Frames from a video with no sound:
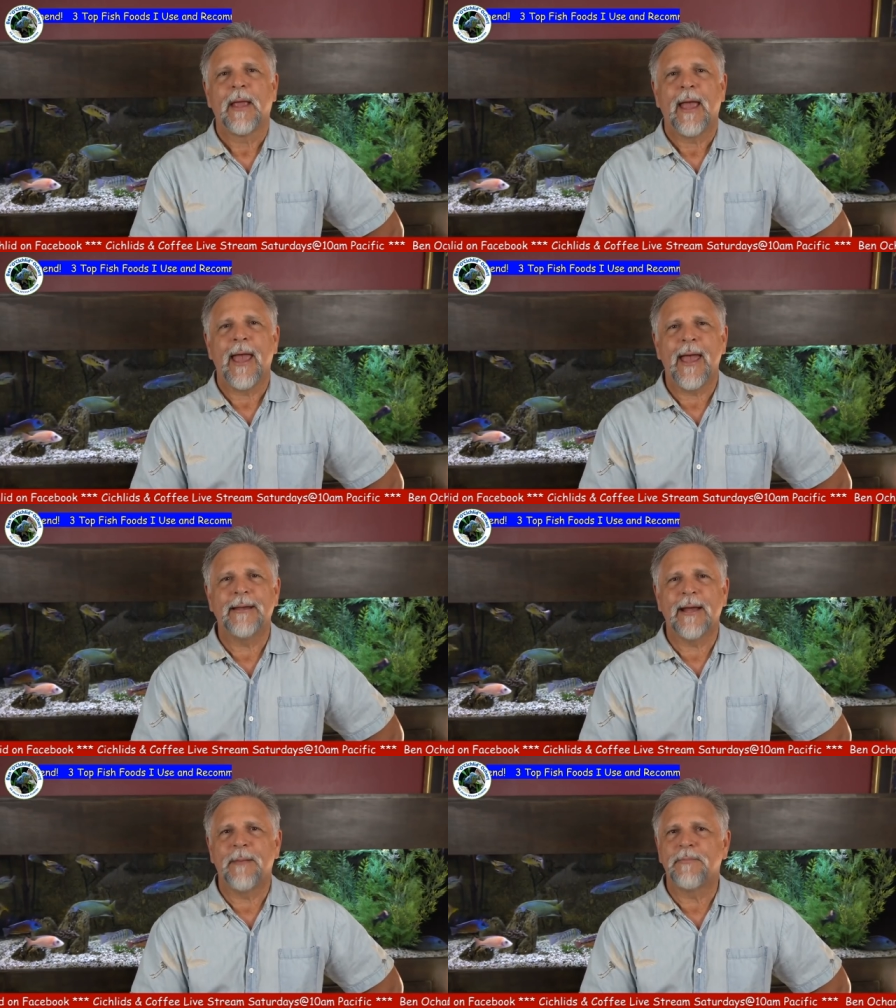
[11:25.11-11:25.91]
And,
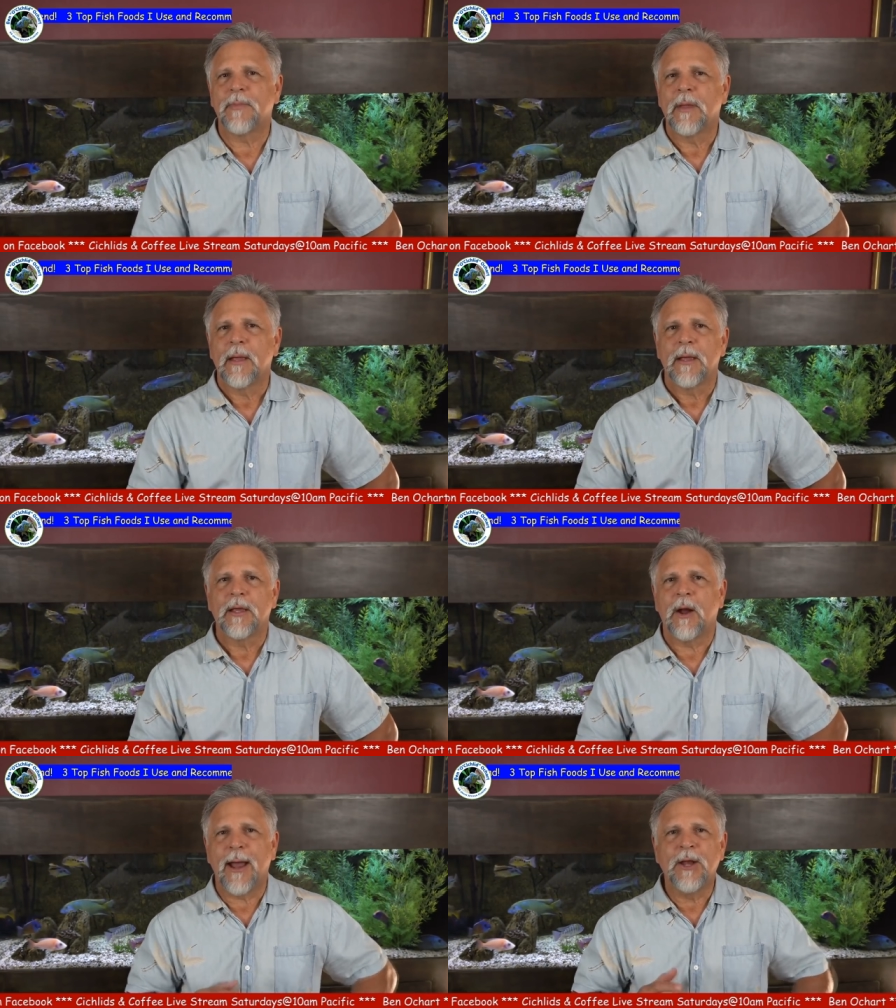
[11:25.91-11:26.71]
uh, you
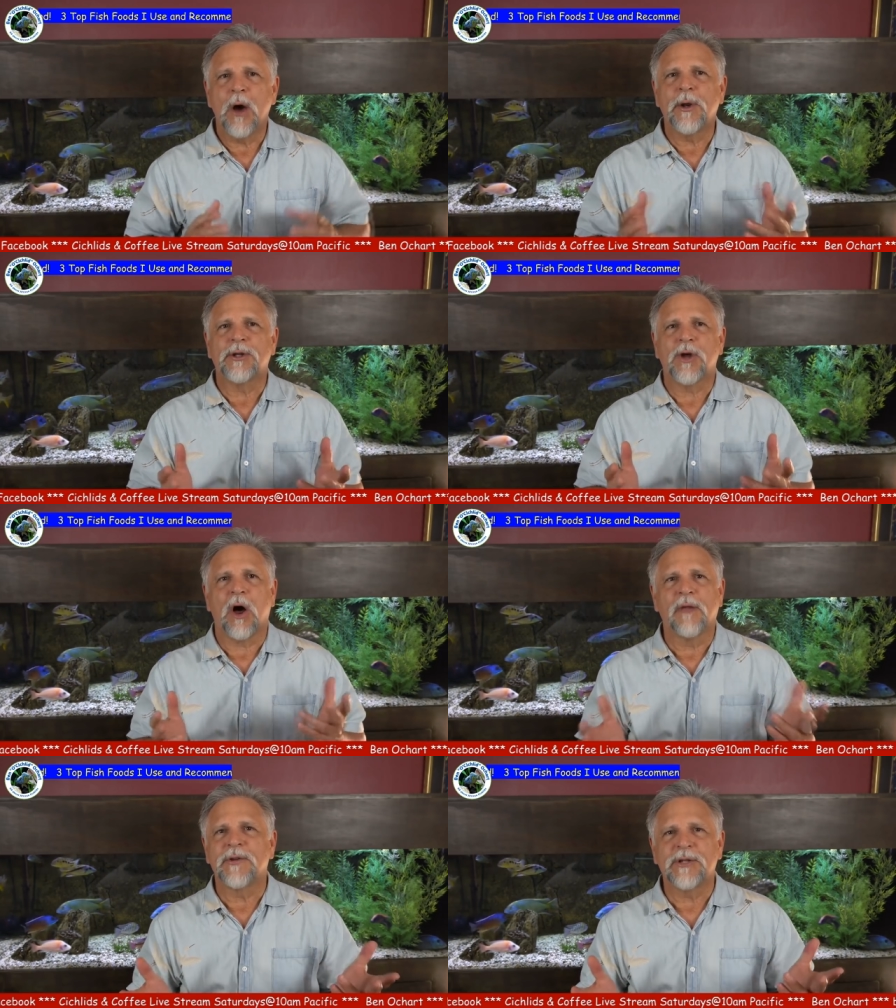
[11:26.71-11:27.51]
know, I notice
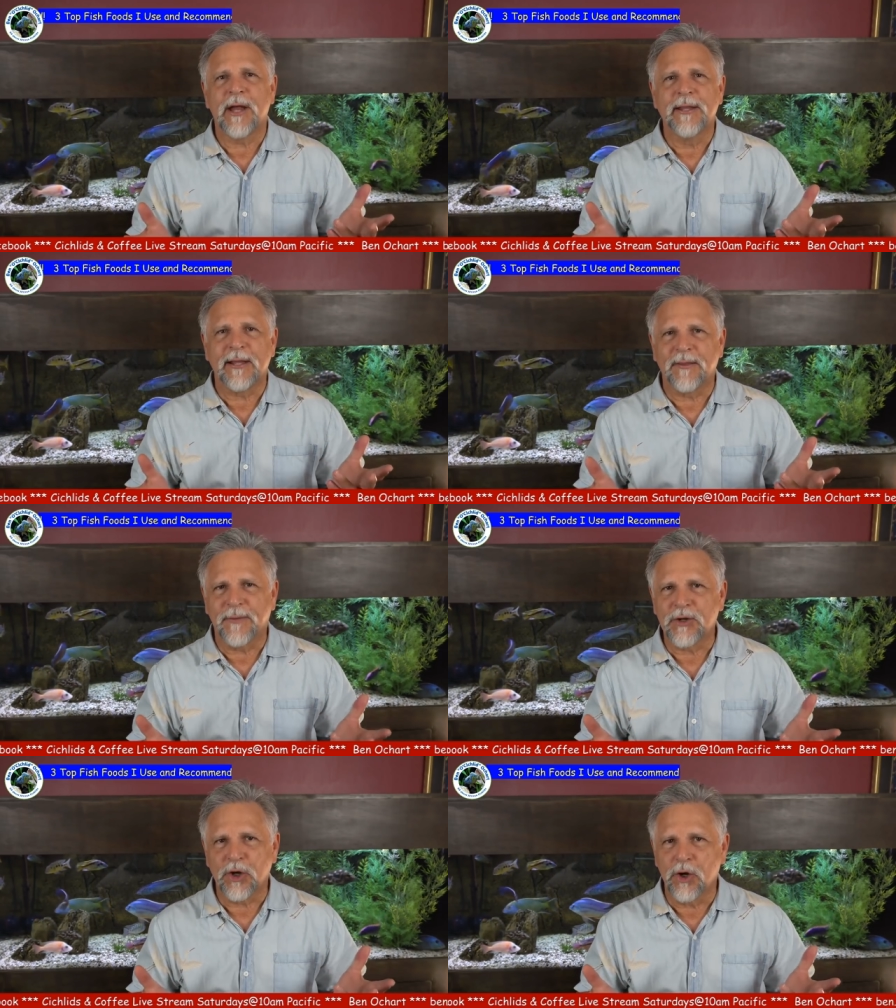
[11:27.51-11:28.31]
all of a sudden that the
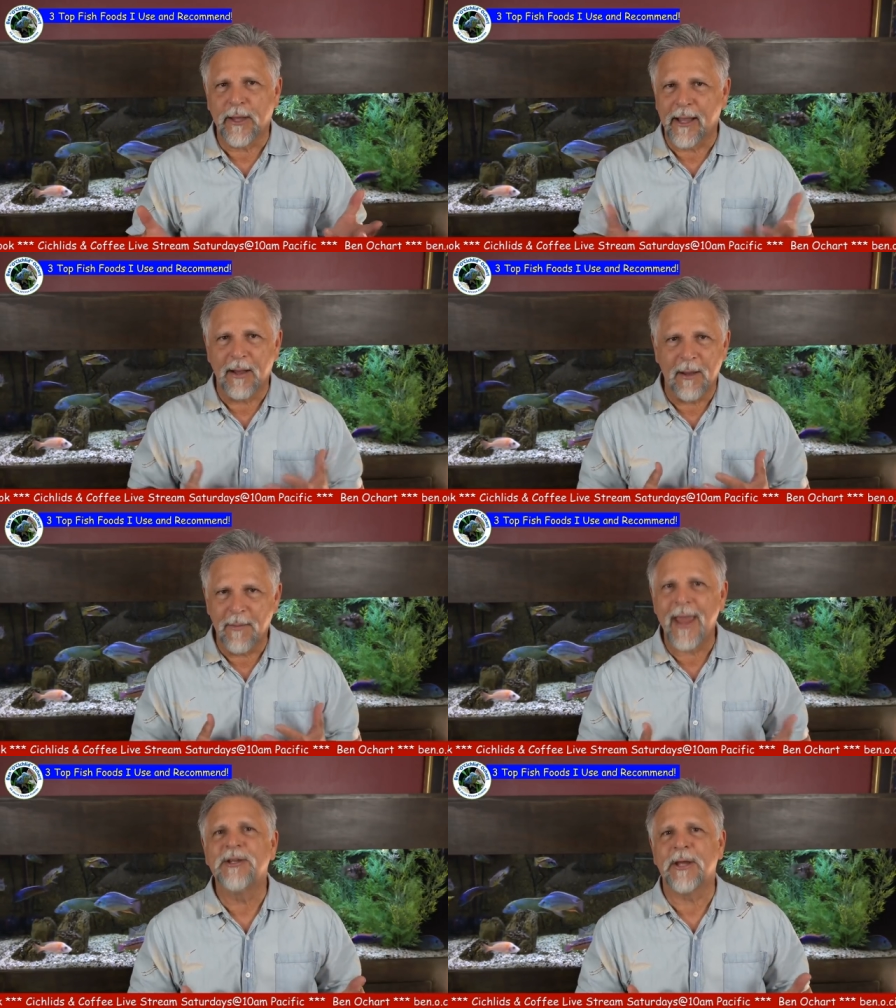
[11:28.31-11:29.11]
fish are looking
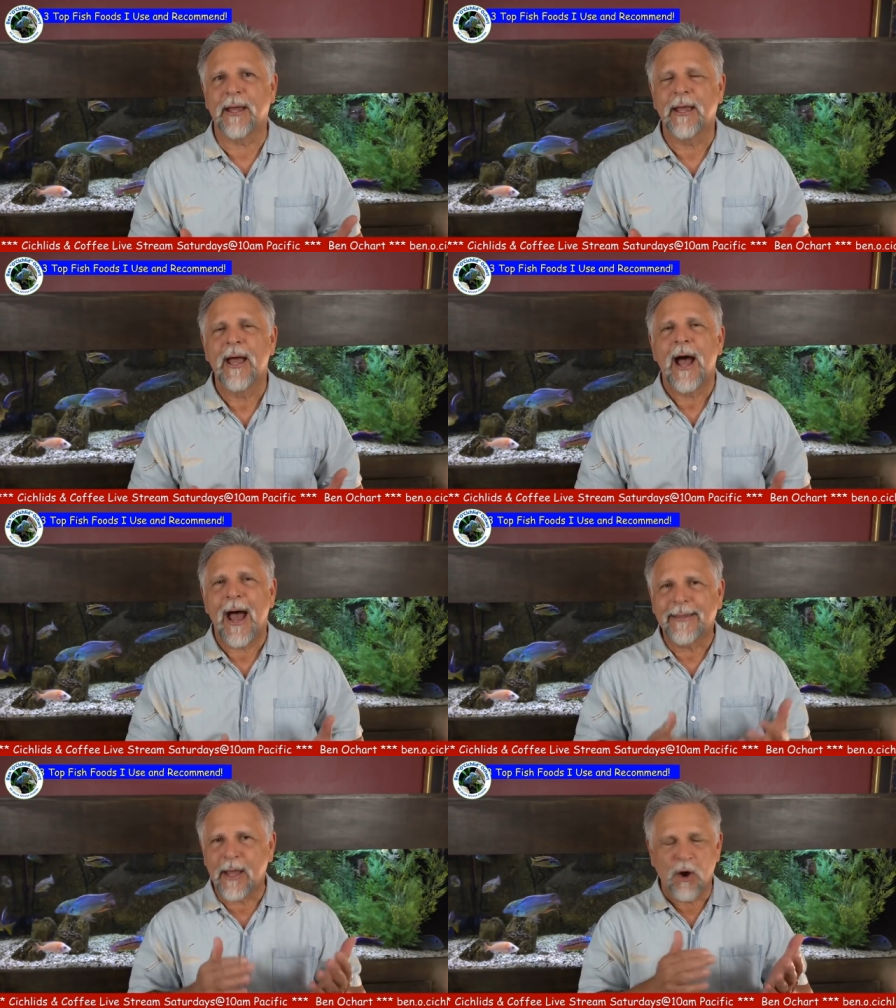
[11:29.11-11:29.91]
amazing. I
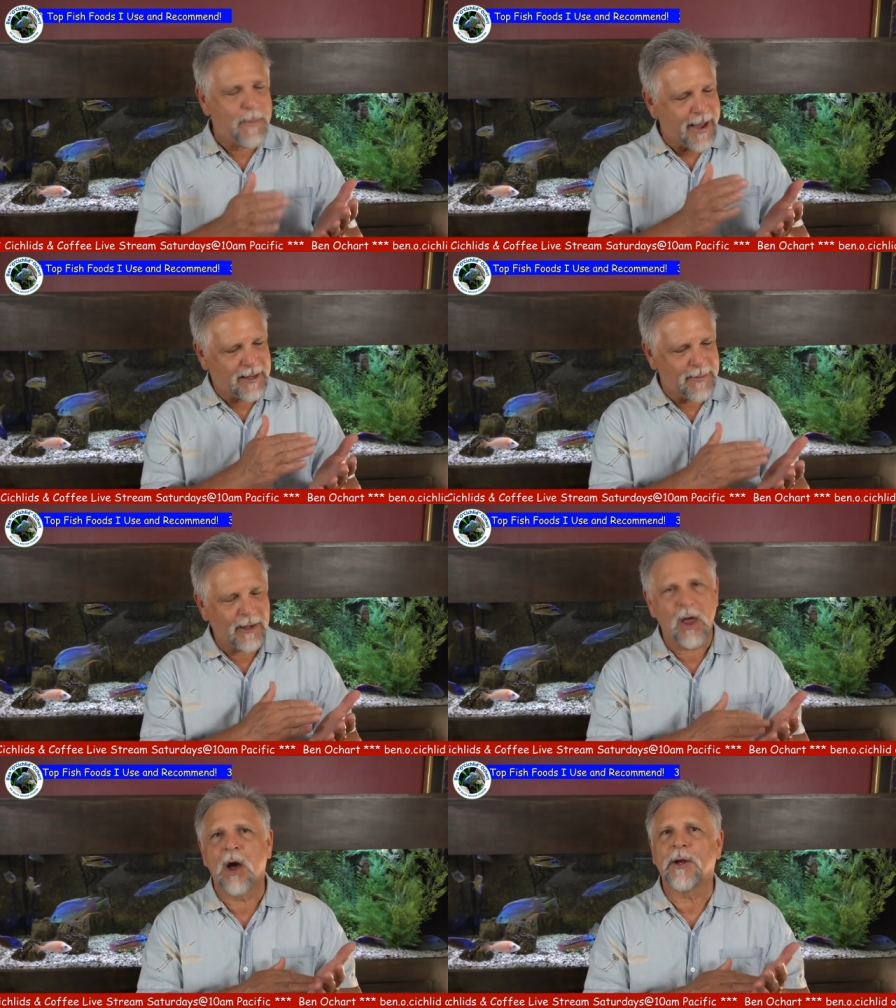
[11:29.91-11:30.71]
can go back in my
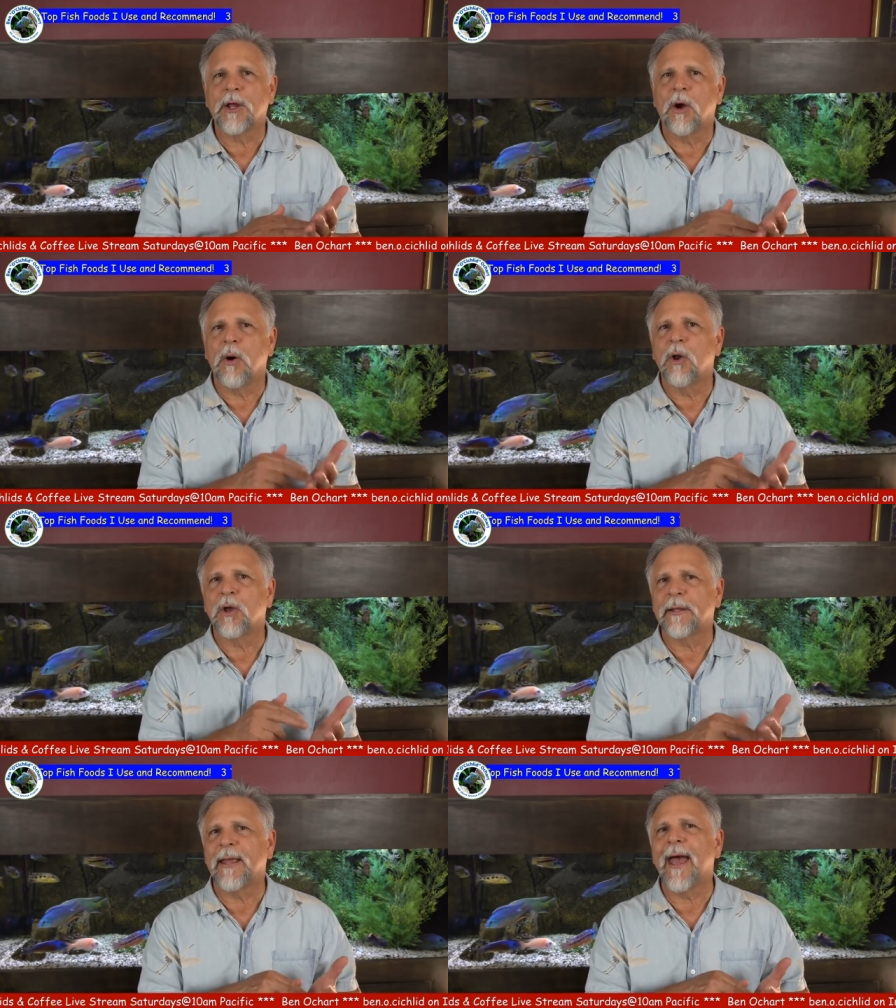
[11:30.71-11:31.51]
log and go, oh, look
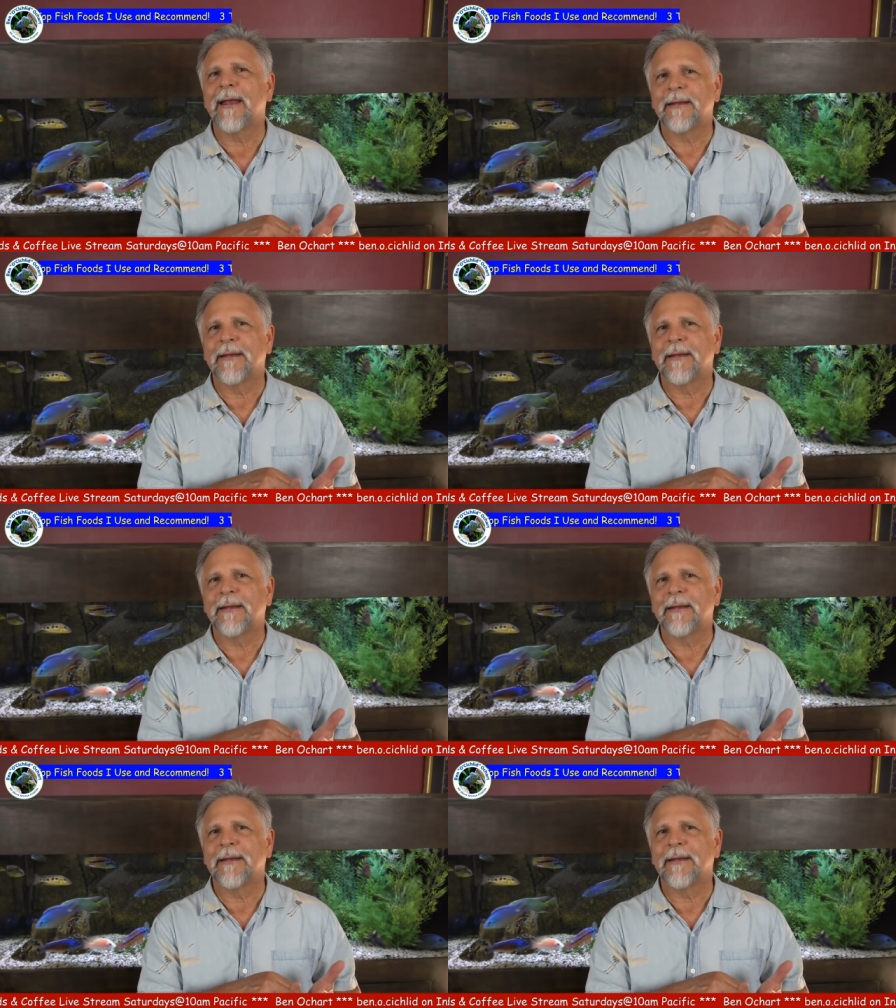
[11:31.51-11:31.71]
at that.